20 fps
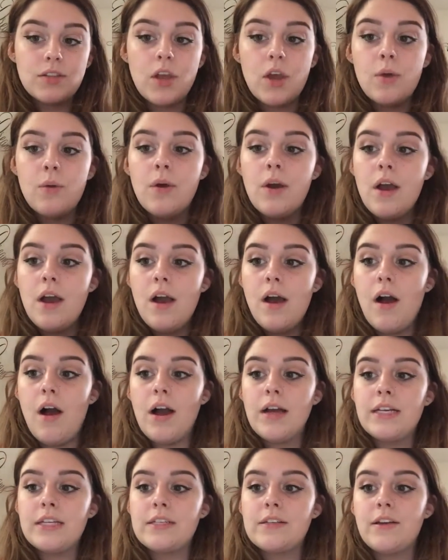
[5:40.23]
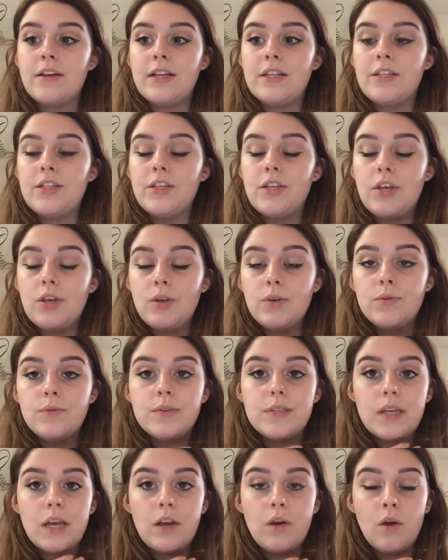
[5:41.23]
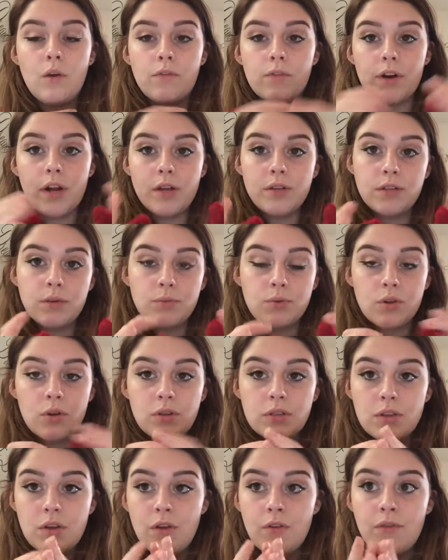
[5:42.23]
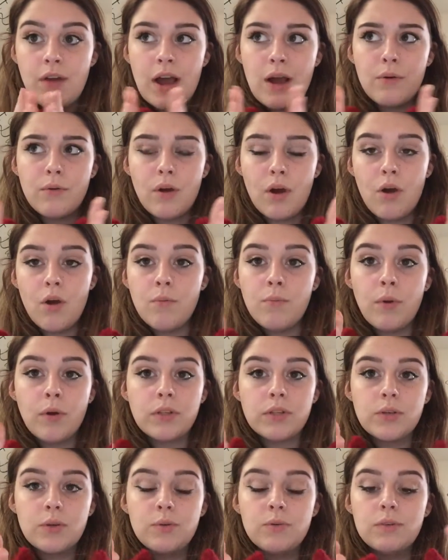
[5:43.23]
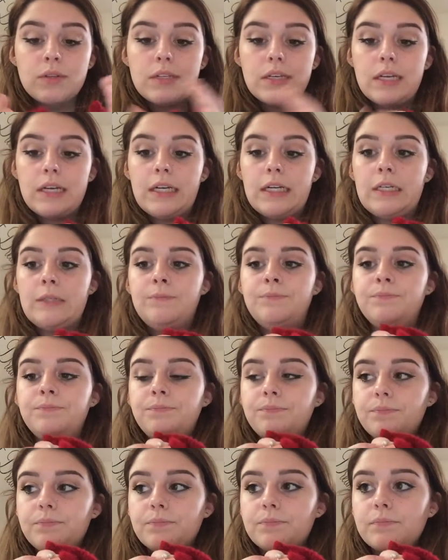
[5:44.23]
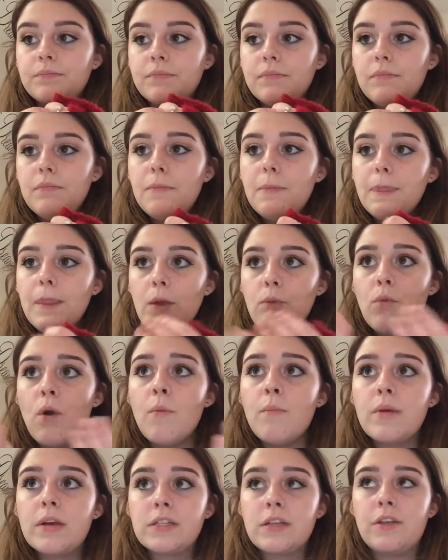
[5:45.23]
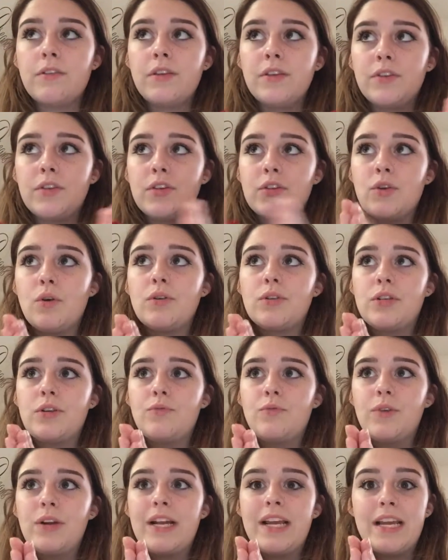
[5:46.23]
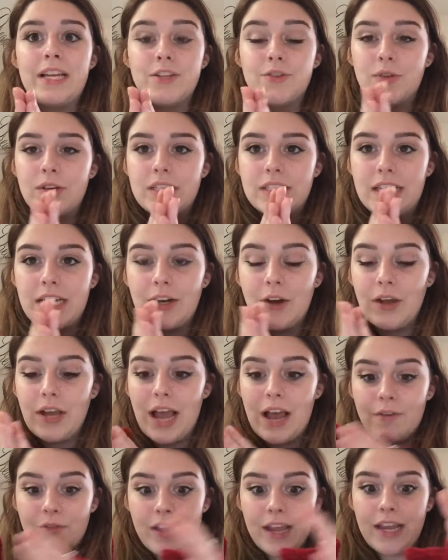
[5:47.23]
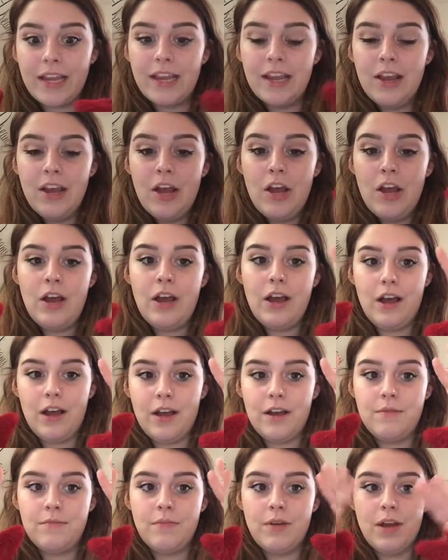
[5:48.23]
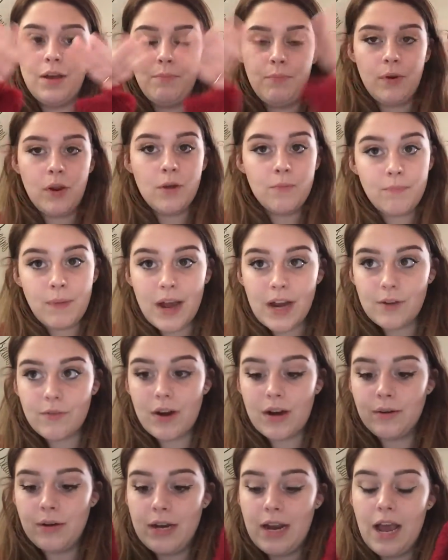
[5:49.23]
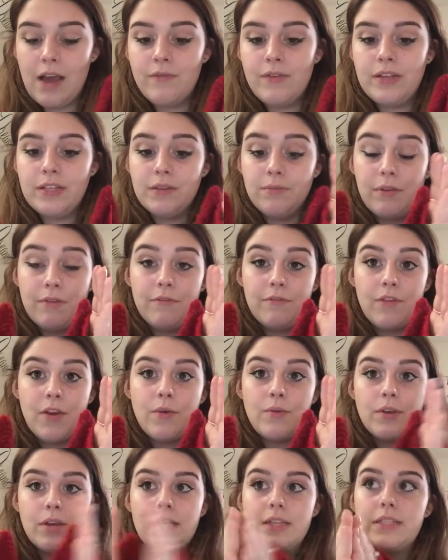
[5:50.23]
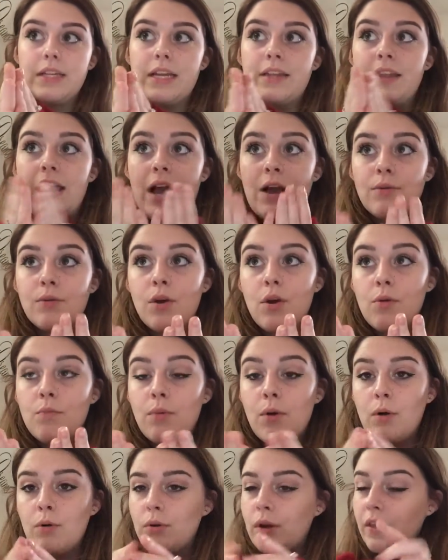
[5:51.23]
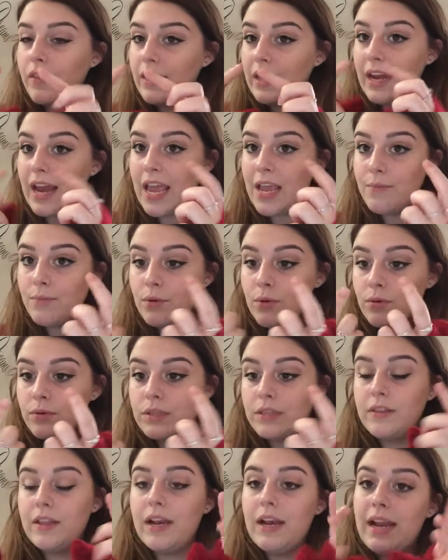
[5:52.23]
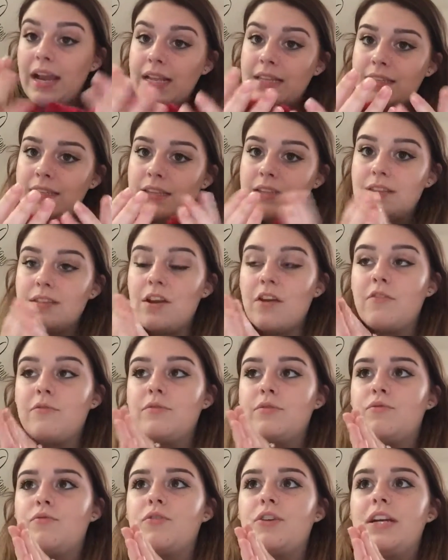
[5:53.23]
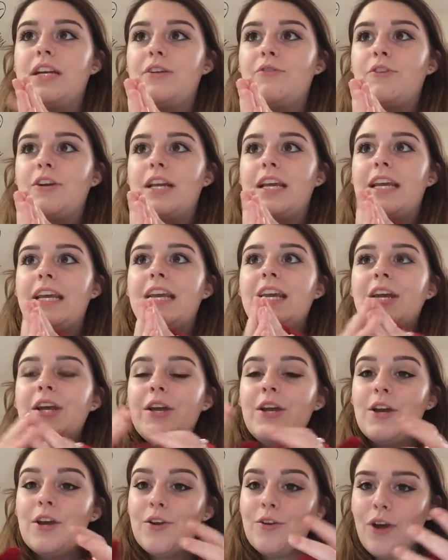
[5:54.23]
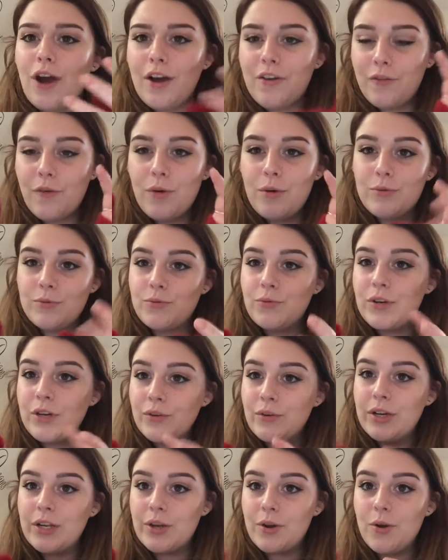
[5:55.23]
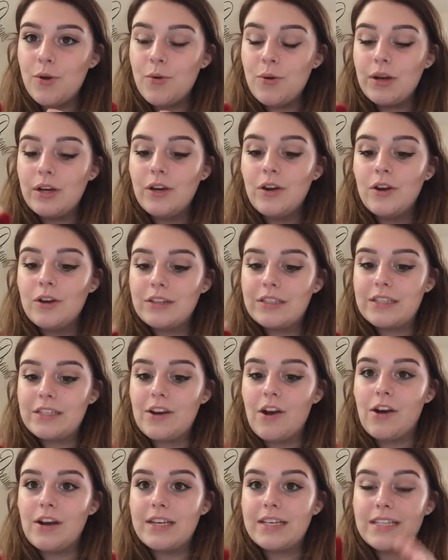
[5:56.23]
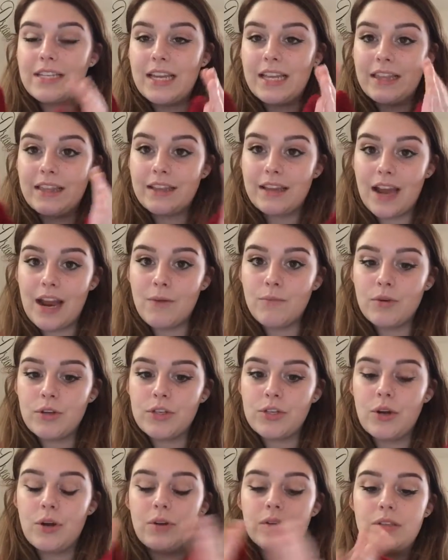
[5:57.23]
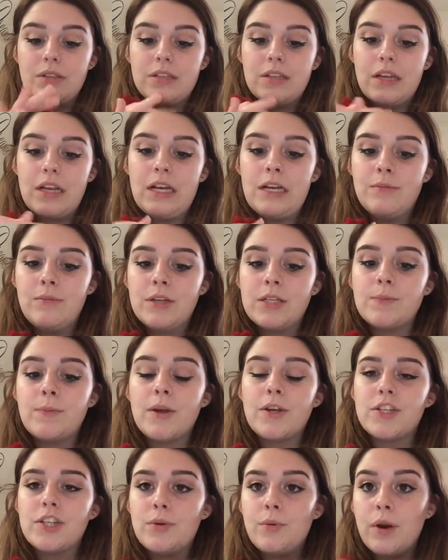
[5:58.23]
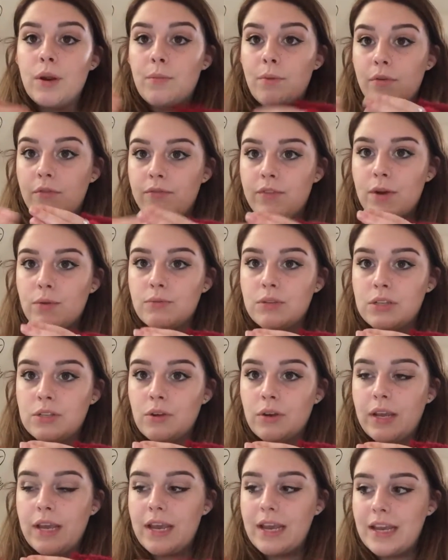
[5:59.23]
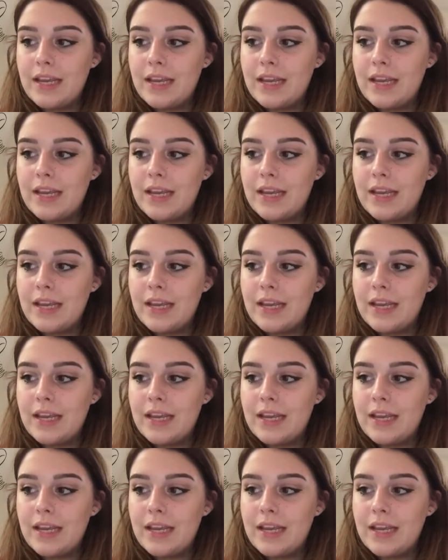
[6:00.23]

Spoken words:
So I decided to use a lot of close-up shots of alcohol bottles. One, because I think the shots look really interesting, like having a blurred background and having something focused, and the alcohol bottle, like the labels and the lids and stuff, was really, I thought it was really cool and looked nice in the camera shots, especially when I put filters on it.